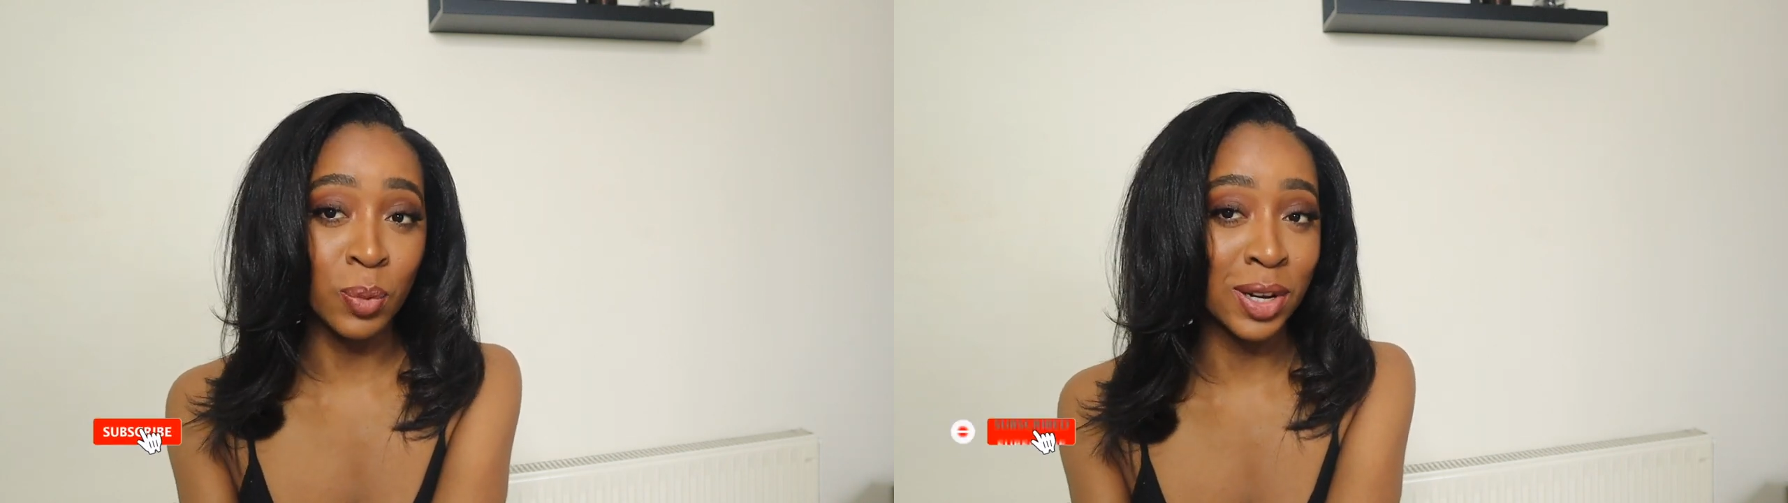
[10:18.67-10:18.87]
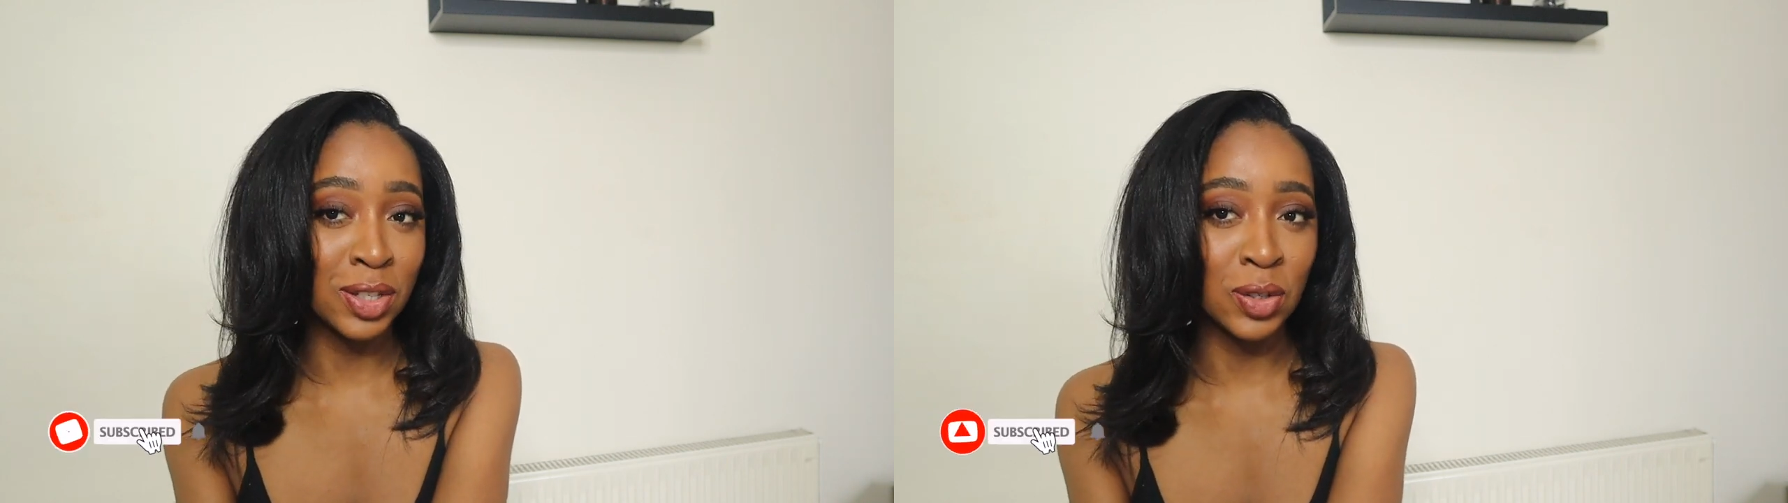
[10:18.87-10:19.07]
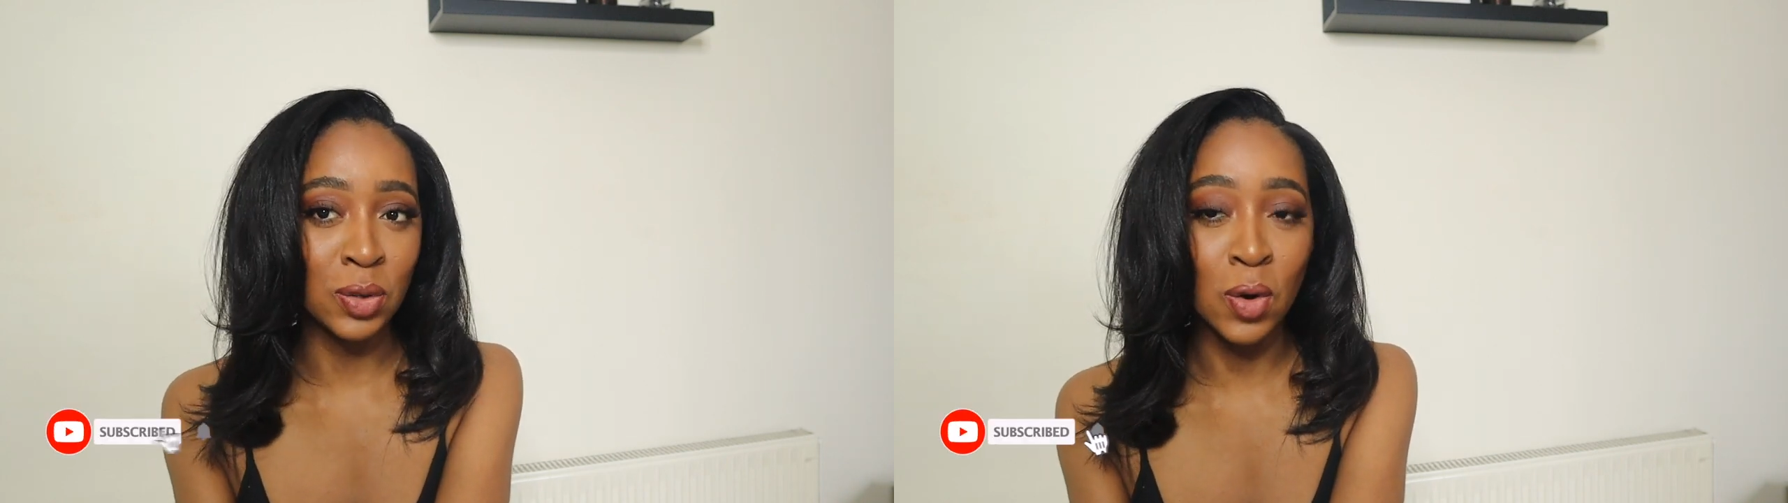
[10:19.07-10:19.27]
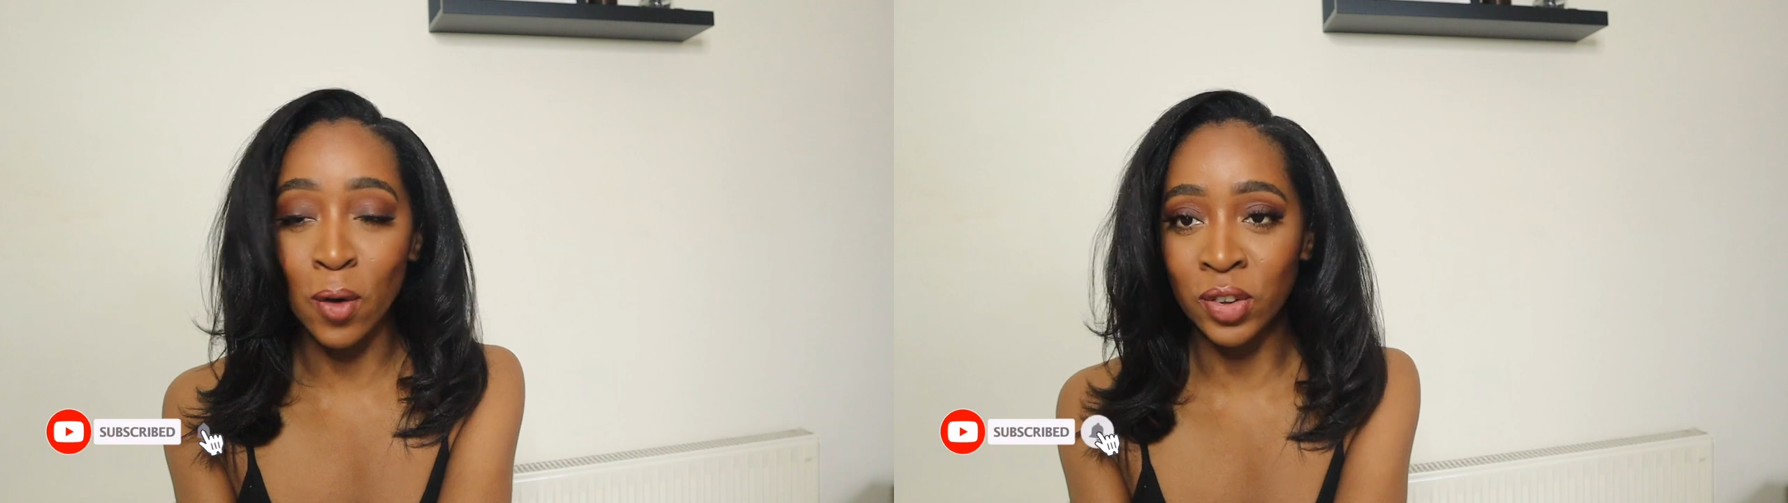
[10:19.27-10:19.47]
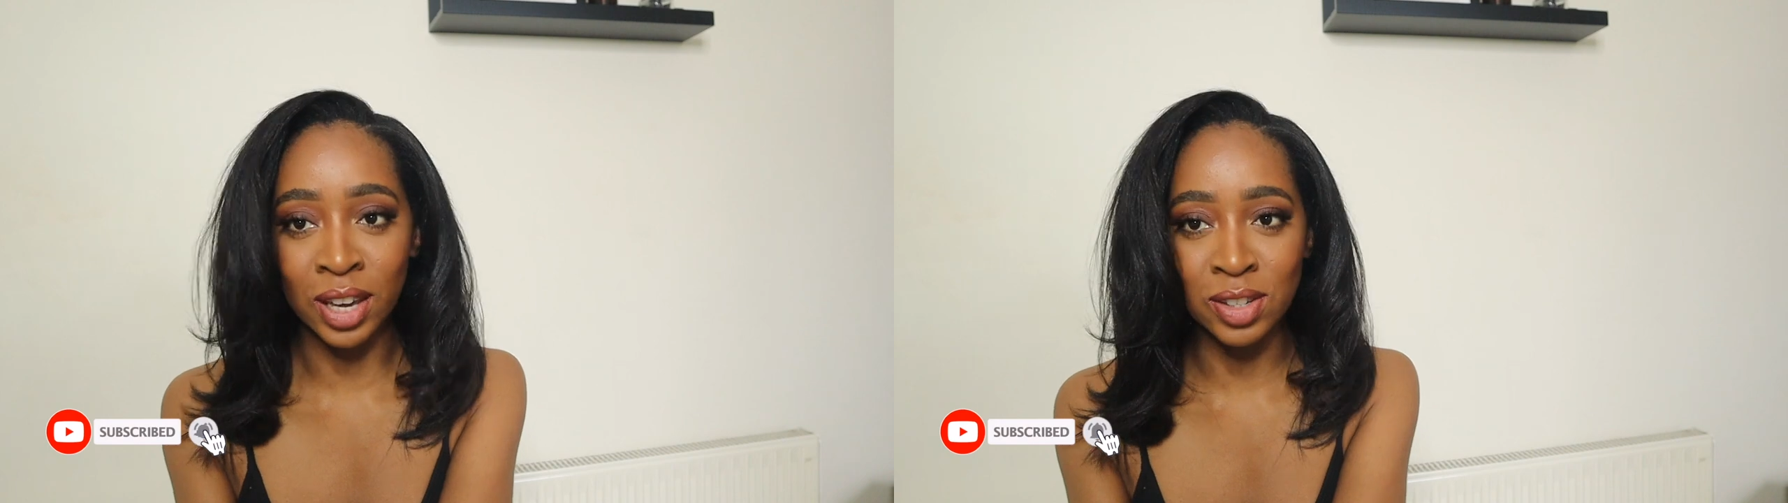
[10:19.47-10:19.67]
please do
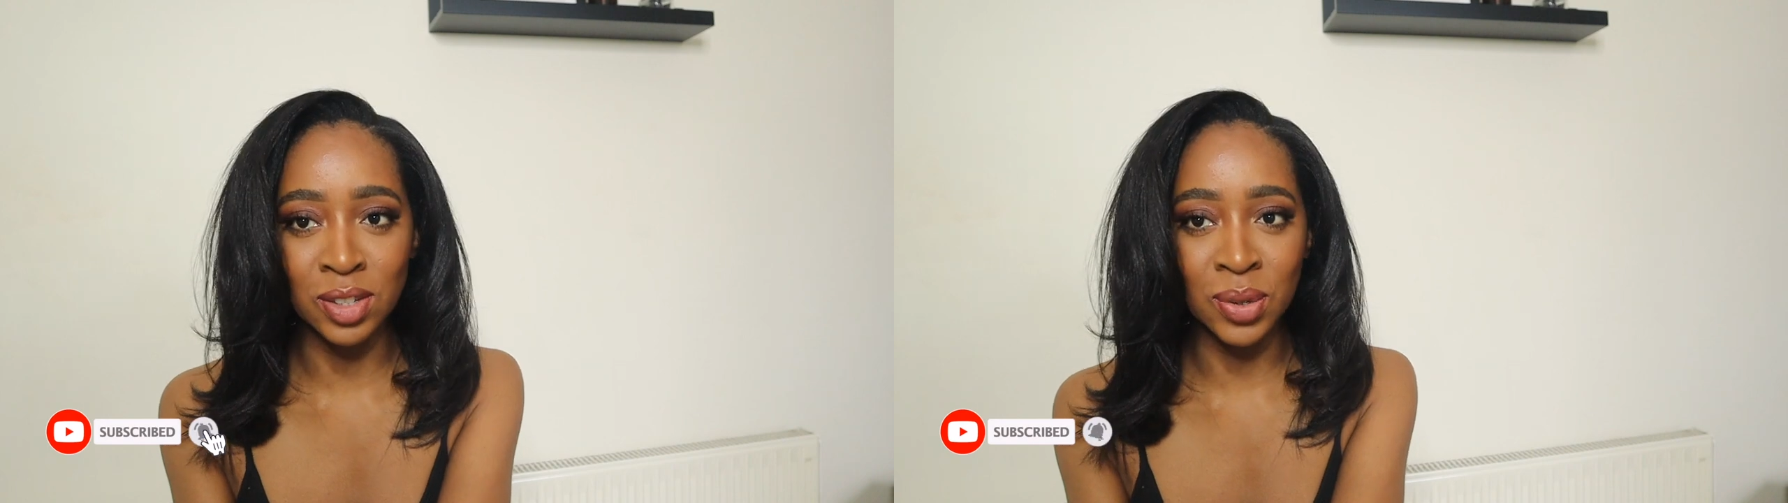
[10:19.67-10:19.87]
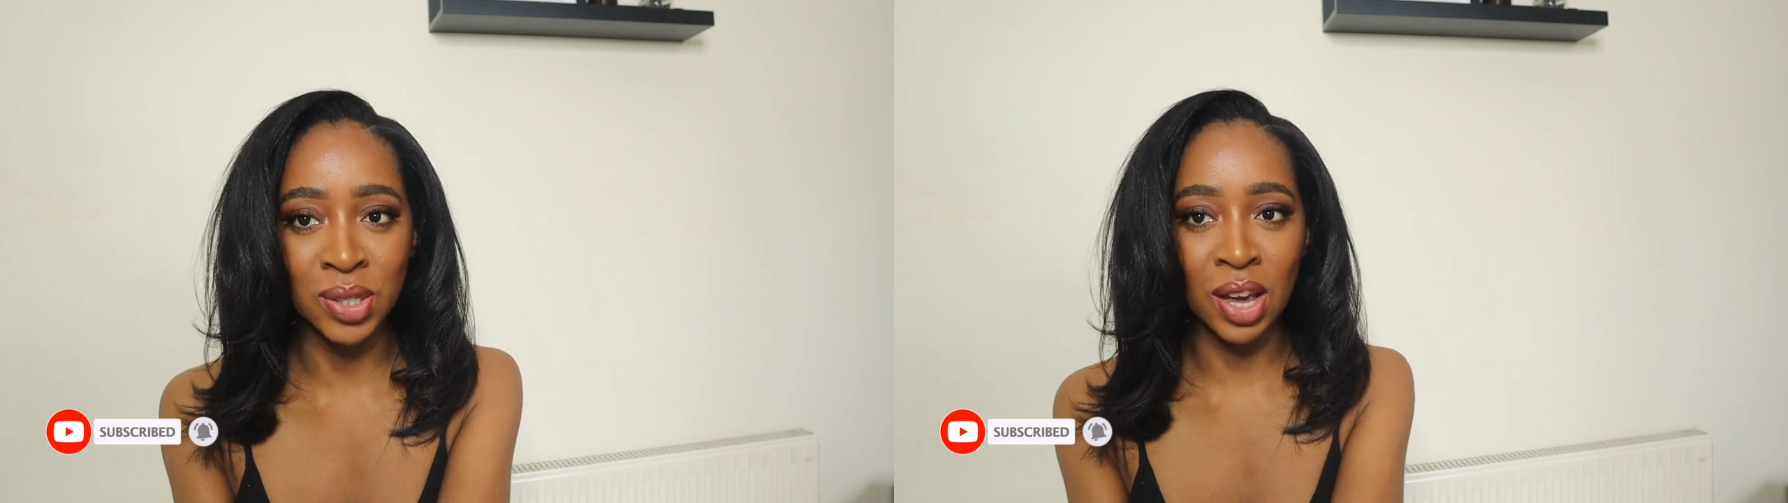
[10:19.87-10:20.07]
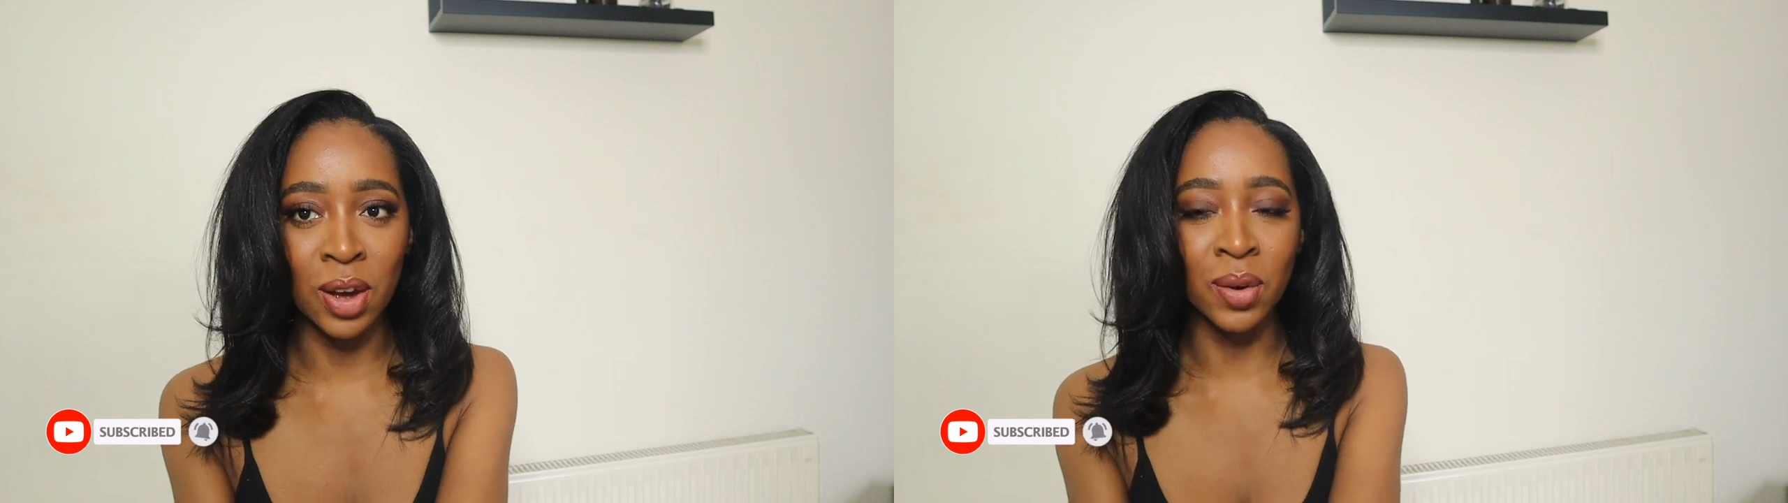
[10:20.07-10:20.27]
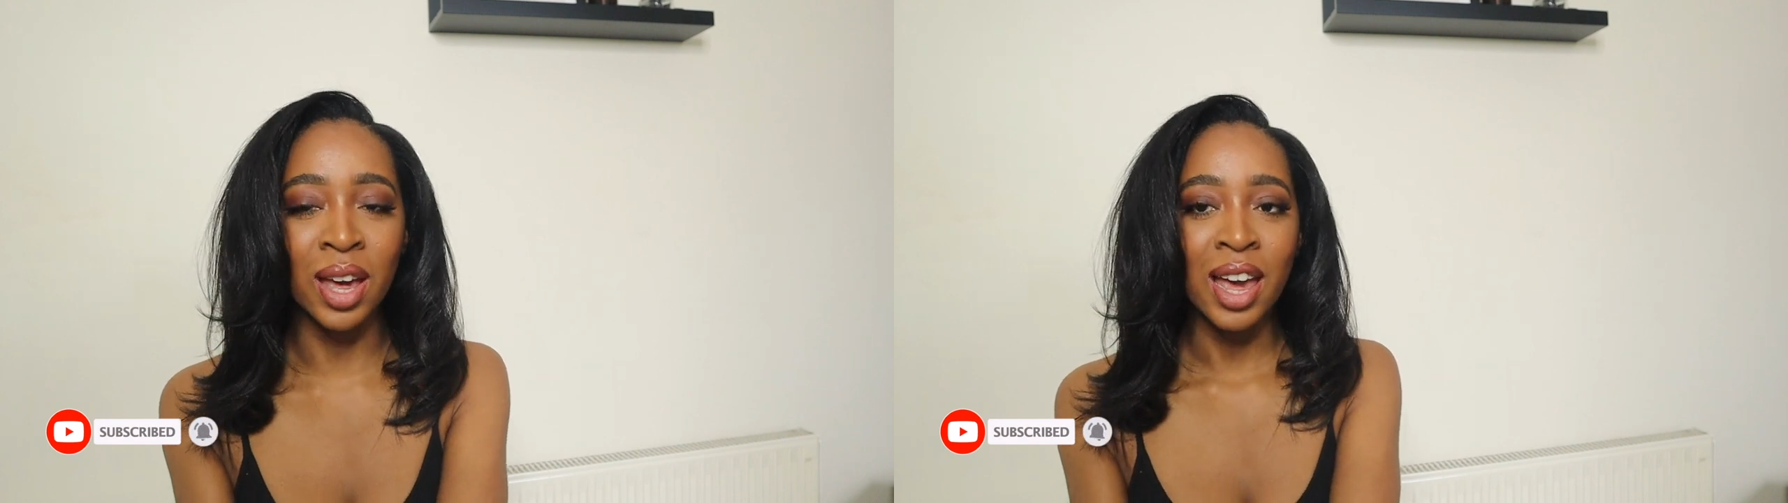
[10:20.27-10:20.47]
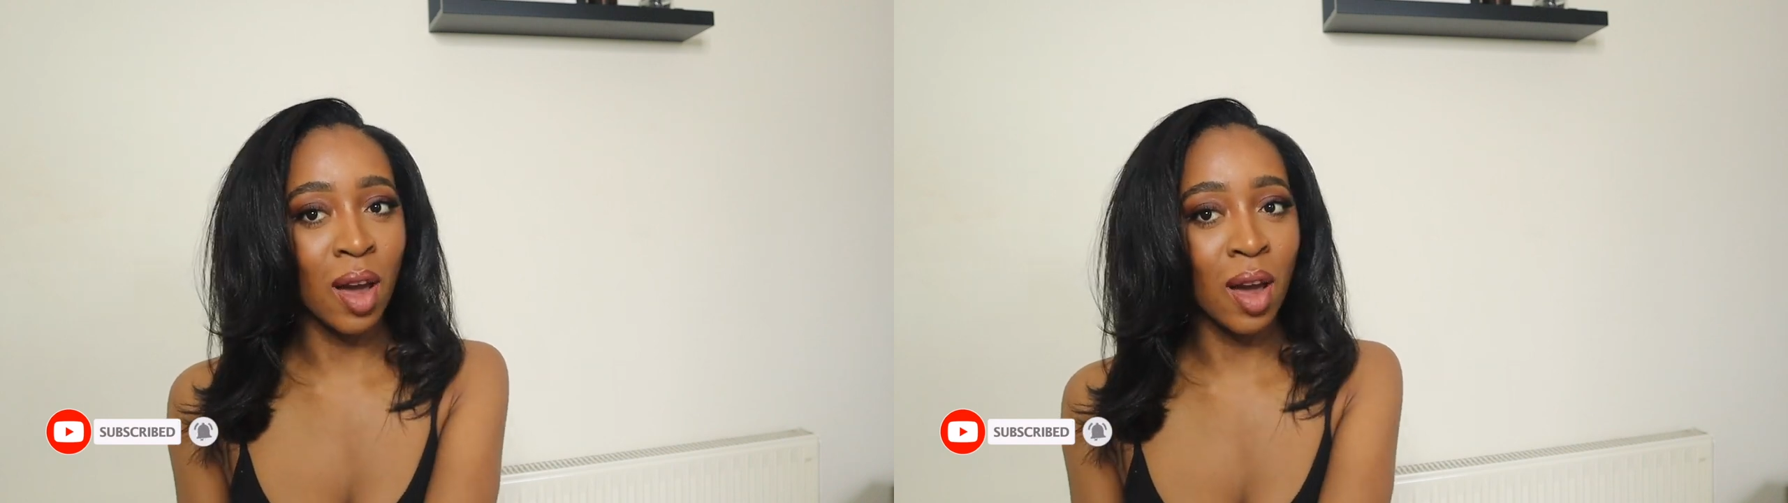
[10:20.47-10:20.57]
not forget to do so